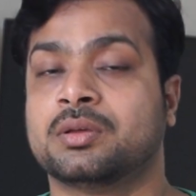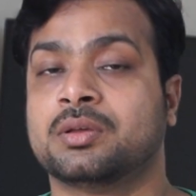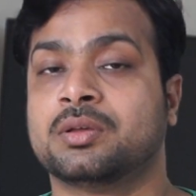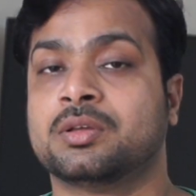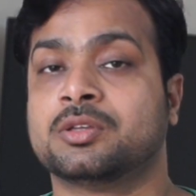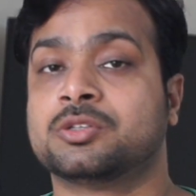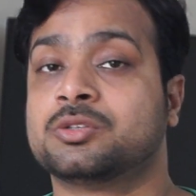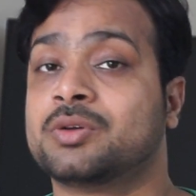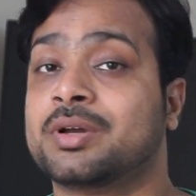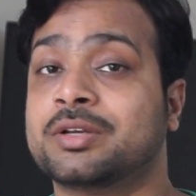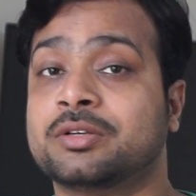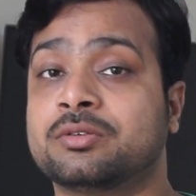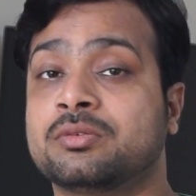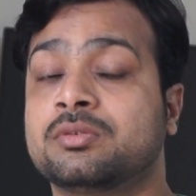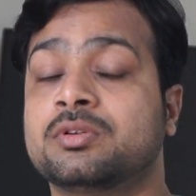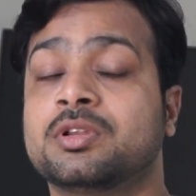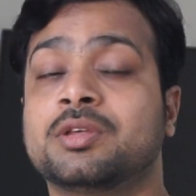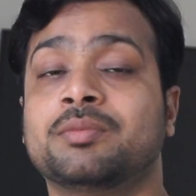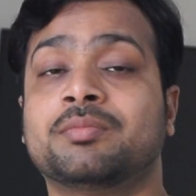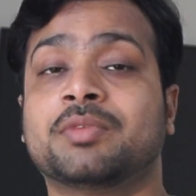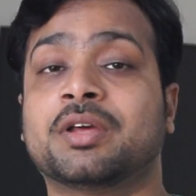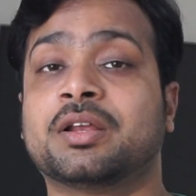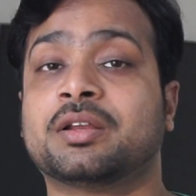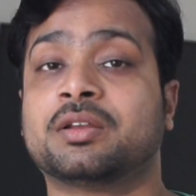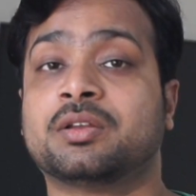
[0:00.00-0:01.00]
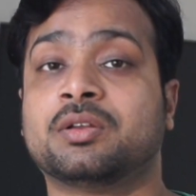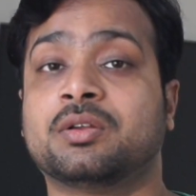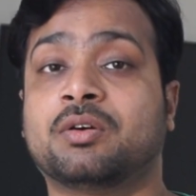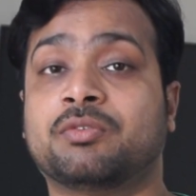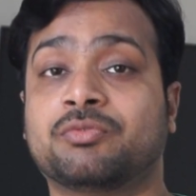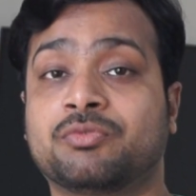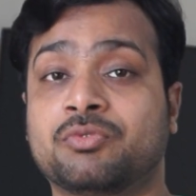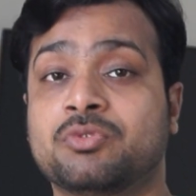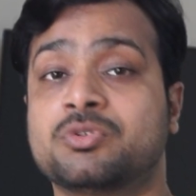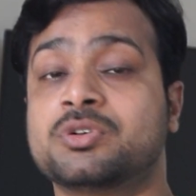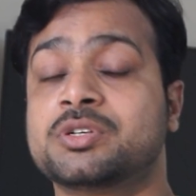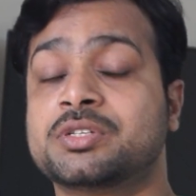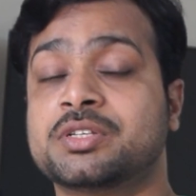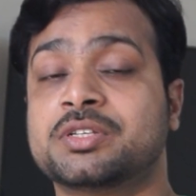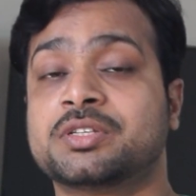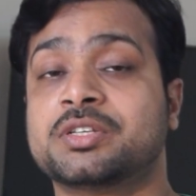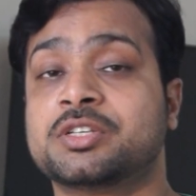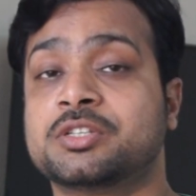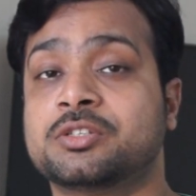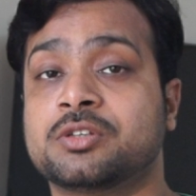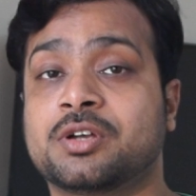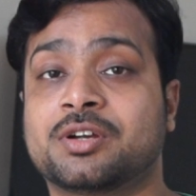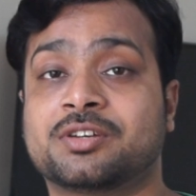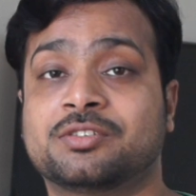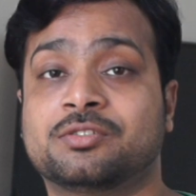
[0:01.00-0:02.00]
So I told him that of course this is
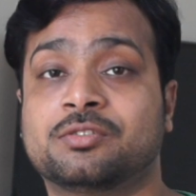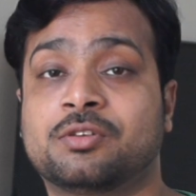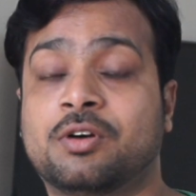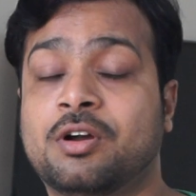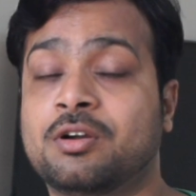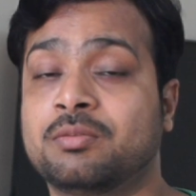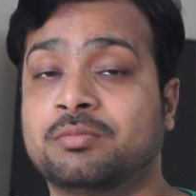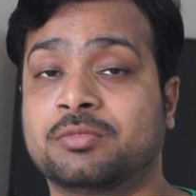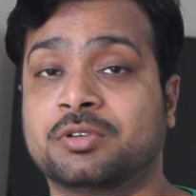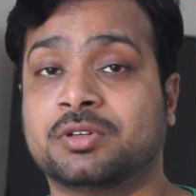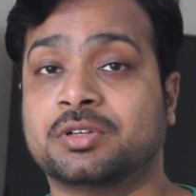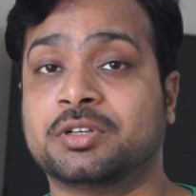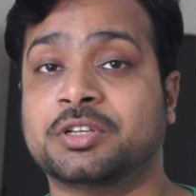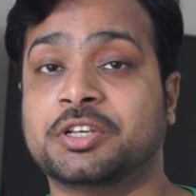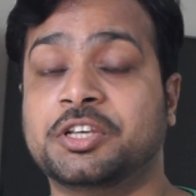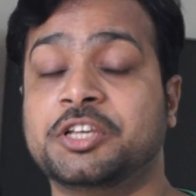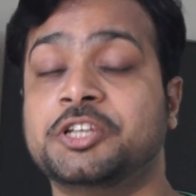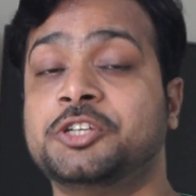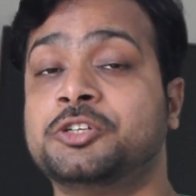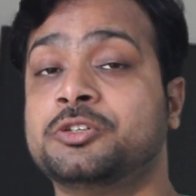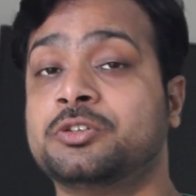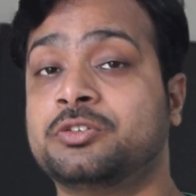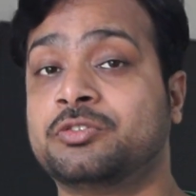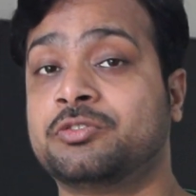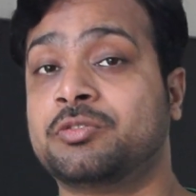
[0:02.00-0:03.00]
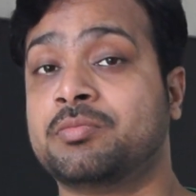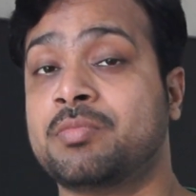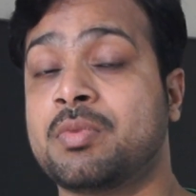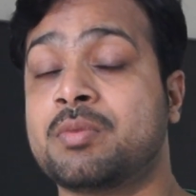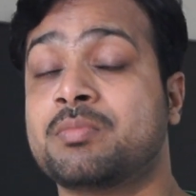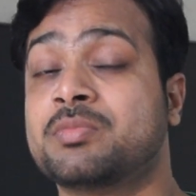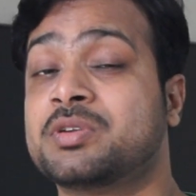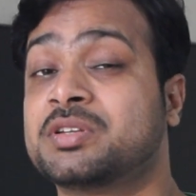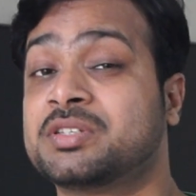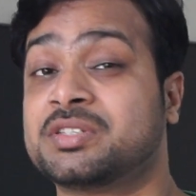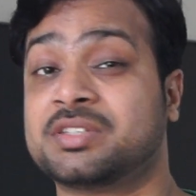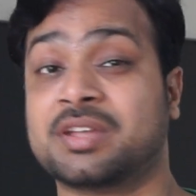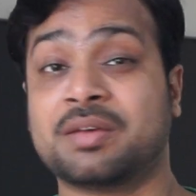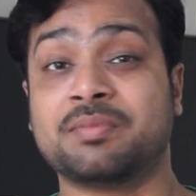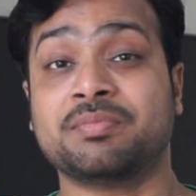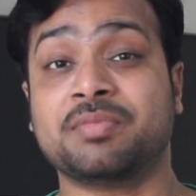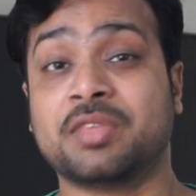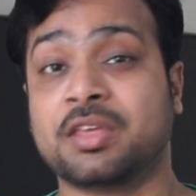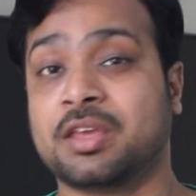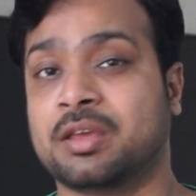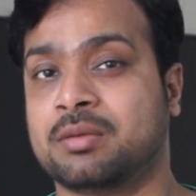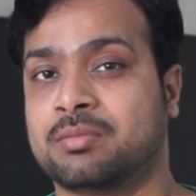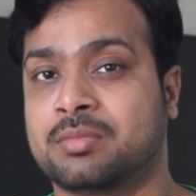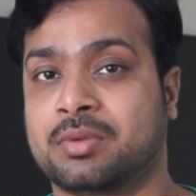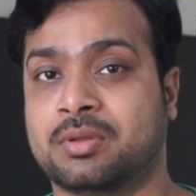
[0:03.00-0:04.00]
not normal, he should remember
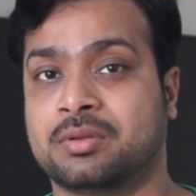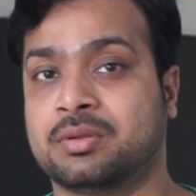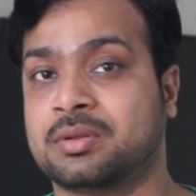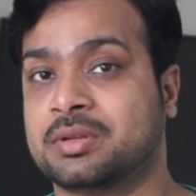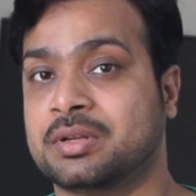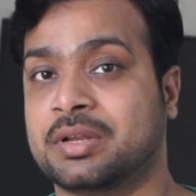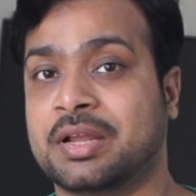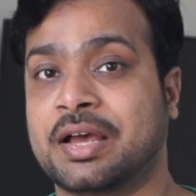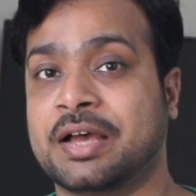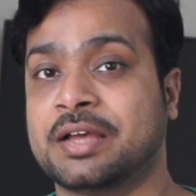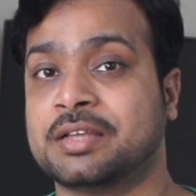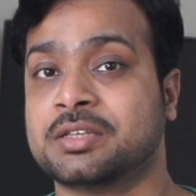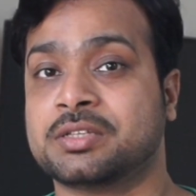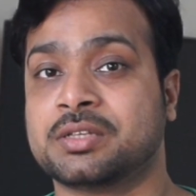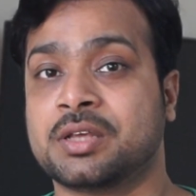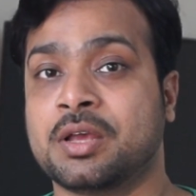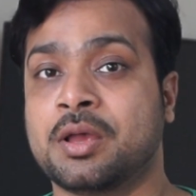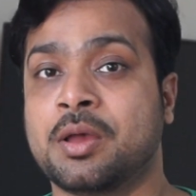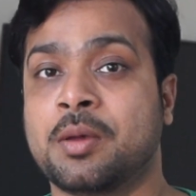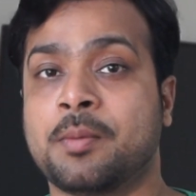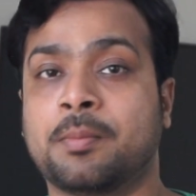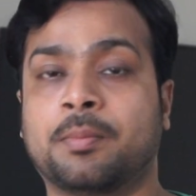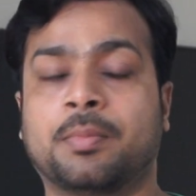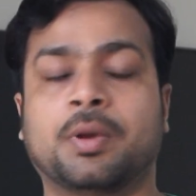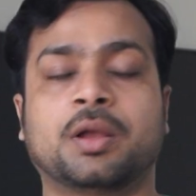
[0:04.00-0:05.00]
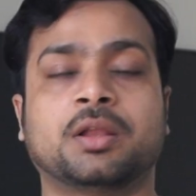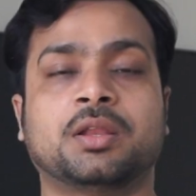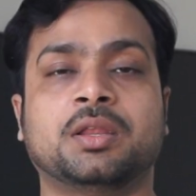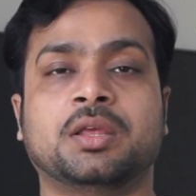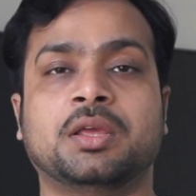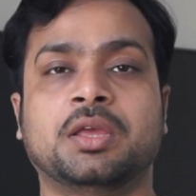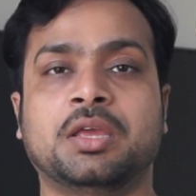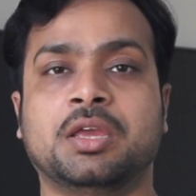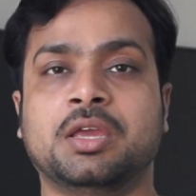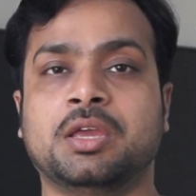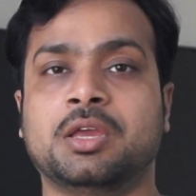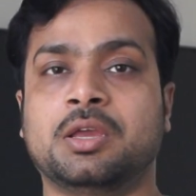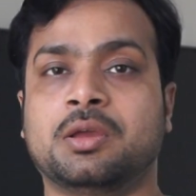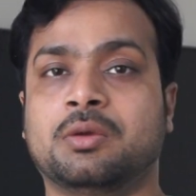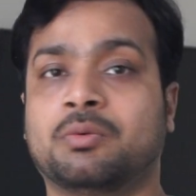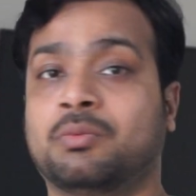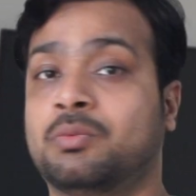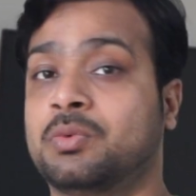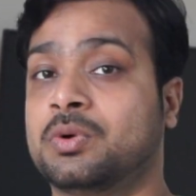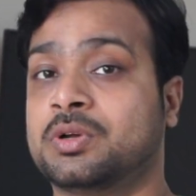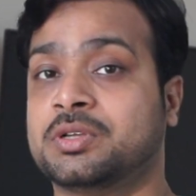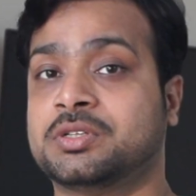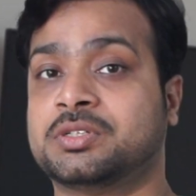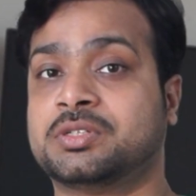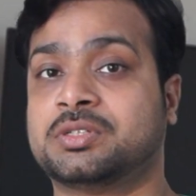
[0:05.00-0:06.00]
something about the class, but he
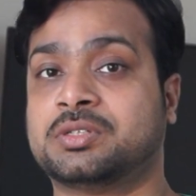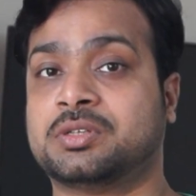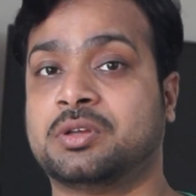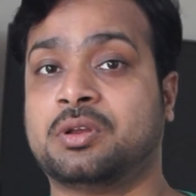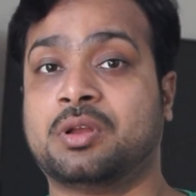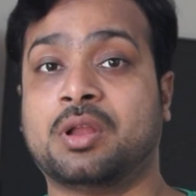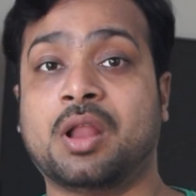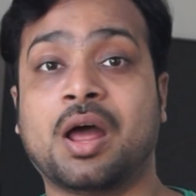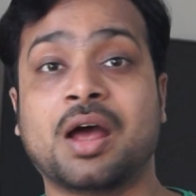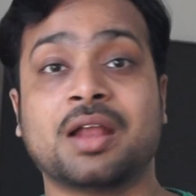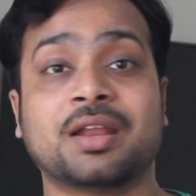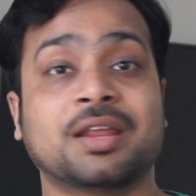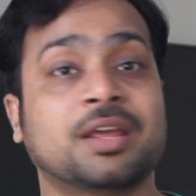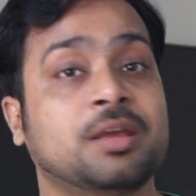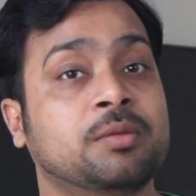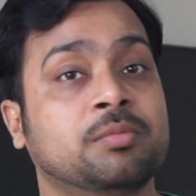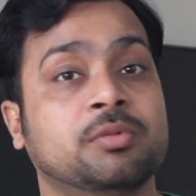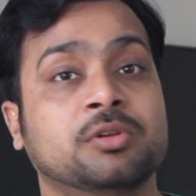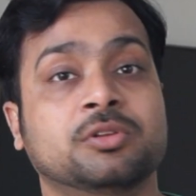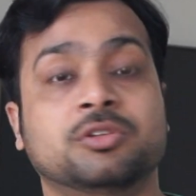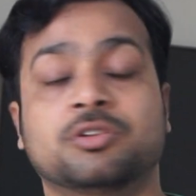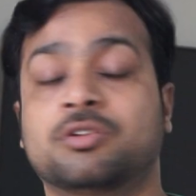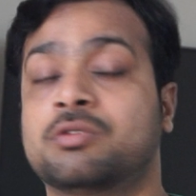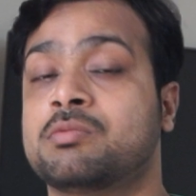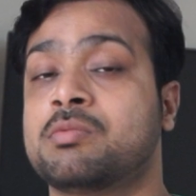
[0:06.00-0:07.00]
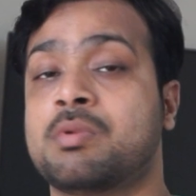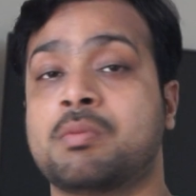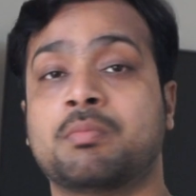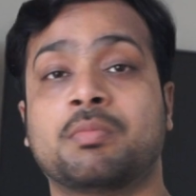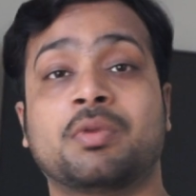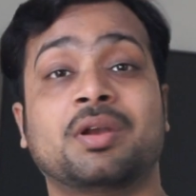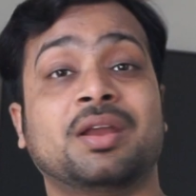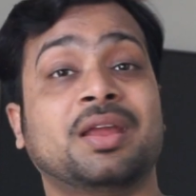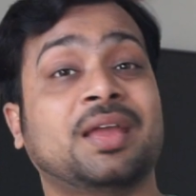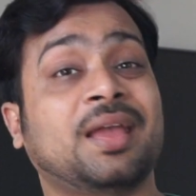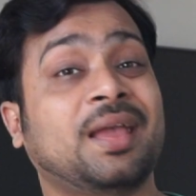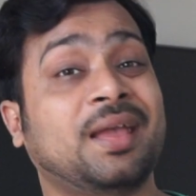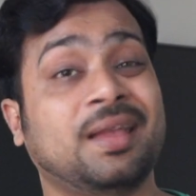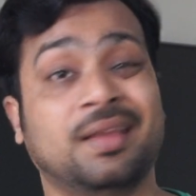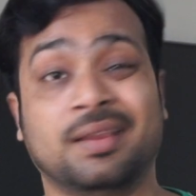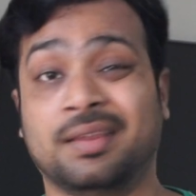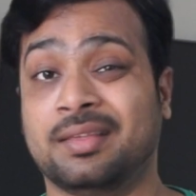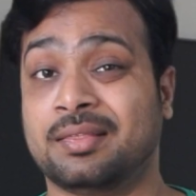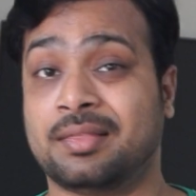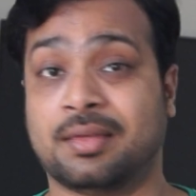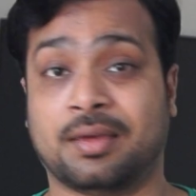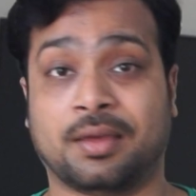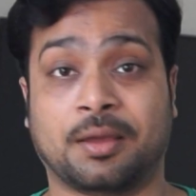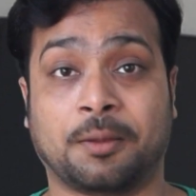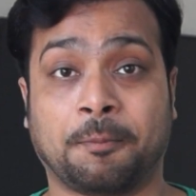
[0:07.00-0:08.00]
was not able to remember
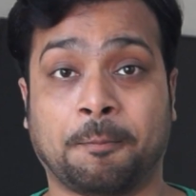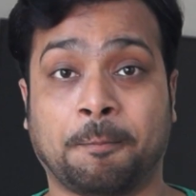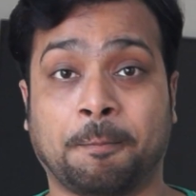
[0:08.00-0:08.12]
anything.